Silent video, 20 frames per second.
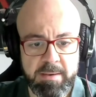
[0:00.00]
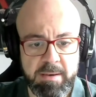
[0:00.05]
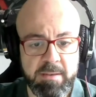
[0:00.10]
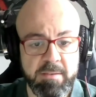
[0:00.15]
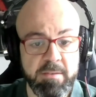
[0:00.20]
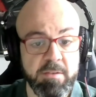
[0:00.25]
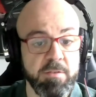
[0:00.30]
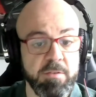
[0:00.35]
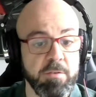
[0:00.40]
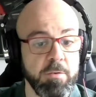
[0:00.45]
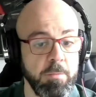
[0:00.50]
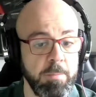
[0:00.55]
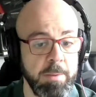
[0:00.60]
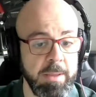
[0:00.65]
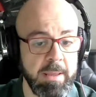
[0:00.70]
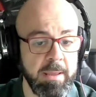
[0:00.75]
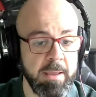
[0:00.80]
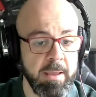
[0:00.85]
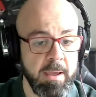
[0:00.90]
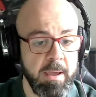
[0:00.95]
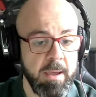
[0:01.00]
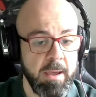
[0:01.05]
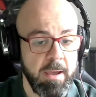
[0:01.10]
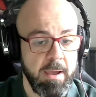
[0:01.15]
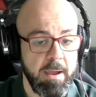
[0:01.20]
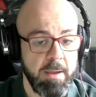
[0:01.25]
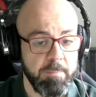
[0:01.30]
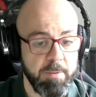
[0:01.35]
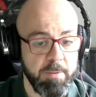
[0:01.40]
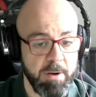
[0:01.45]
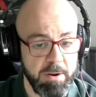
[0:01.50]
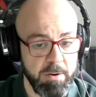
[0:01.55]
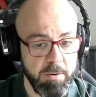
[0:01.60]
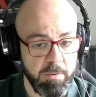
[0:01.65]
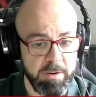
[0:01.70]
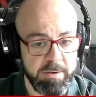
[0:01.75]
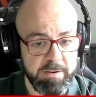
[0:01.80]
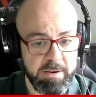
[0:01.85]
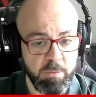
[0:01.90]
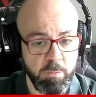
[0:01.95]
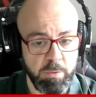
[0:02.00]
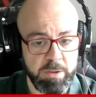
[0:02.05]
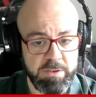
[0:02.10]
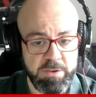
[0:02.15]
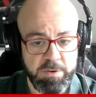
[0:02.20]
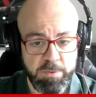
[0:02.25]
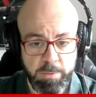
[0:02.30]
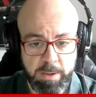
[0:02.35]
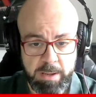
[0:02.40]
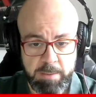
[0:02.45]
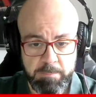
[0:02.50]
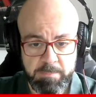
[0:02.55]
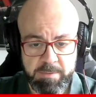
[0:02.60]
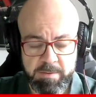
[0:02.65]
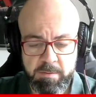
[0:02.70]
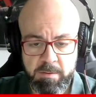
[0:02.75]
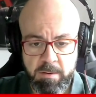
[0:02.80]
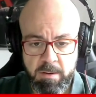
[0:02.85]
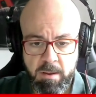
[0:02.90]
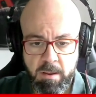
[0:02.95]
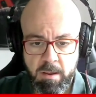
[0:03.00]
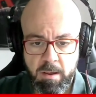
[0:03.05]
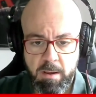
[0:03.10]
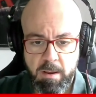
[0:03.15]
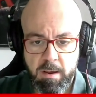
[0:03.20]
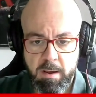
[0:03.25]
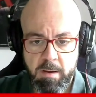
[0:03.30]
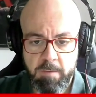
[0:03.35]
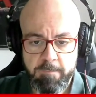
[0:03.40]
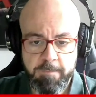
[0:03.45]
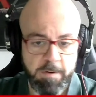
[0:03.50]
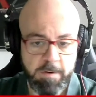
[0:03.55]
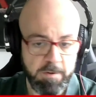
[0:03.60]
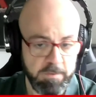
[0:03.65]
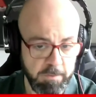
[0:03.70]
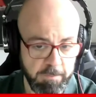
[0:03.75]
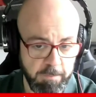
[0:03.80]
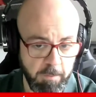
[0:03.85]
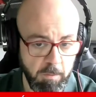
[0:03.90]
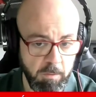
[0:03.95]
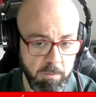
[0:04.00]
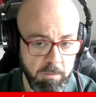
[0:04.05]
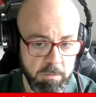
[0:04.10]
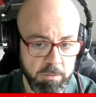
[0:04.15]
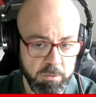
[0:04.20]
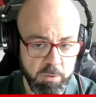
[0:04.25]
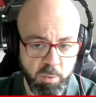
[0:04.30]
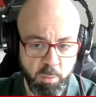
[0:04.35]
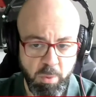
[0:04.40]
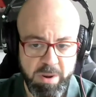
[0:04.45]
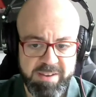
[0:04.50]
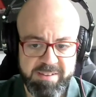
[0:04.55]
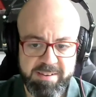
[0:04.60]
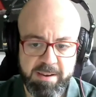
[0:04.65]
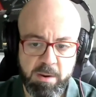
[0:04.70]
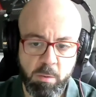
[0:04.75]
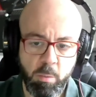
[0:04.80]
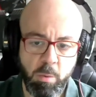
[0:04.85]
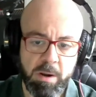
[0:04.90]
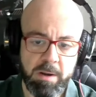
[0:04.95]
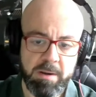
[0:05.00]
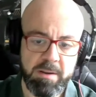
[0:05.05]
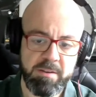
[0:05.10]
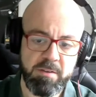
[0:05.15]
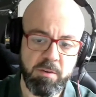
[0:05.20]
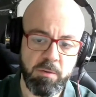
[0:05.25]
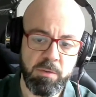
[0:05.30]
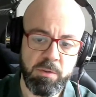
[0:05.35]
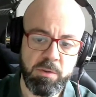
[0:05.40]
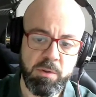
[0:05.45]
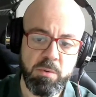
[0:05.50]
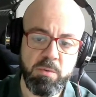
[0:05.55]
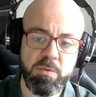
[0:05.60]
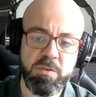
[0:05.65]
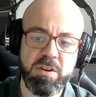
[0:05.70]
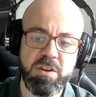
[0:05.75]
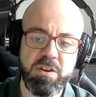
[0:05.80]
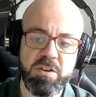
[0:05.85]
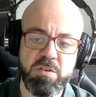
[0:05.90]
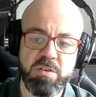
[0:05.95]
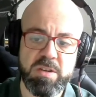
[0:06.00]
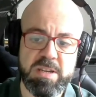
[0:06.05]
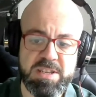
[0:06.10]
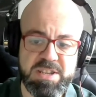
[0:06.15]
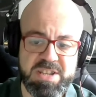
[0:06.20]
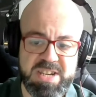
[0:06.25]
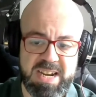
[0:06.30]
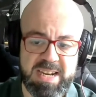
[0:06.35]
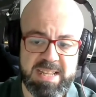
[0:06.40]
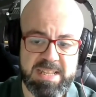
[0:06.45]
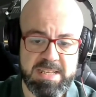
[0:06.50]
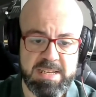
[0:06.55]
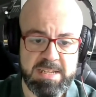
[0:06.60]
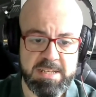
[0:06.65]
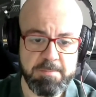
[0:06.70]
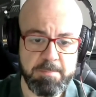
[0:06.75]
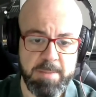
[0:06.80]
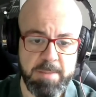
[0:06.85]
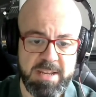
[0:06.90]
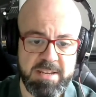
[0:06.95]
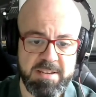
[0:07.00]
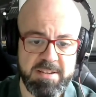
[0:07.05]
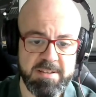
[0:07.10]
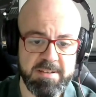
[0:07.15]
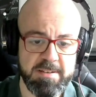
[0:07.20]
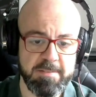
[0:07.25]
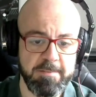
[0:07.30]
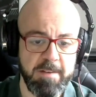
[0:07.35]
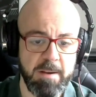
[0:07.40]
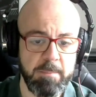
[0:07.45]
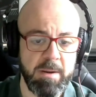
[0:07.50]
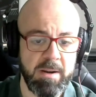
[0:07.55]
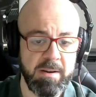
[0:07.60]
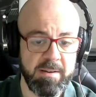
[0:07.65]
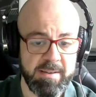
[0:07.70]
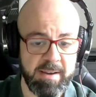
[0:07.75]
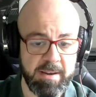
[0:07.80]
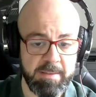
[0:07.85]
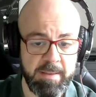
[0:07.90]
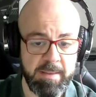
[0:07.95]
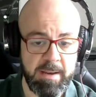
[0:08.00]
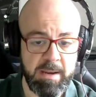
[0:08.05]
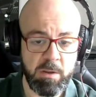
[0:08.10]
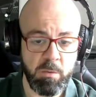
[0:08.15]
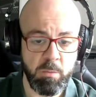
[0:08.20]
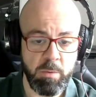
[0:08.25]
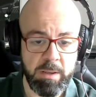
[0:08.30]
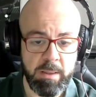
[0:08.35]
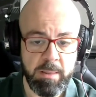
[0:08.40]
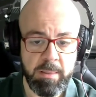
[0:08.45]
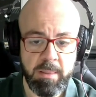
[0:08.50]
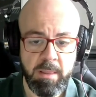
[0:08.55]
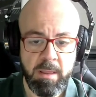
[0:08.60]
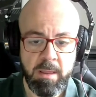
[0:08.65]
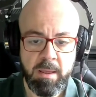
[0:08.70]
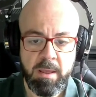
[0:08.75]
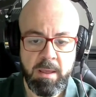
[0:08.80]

needs to be a priority with 2 aims. First of all, to raise awareness on those issues and challenges patients and families are dealing with.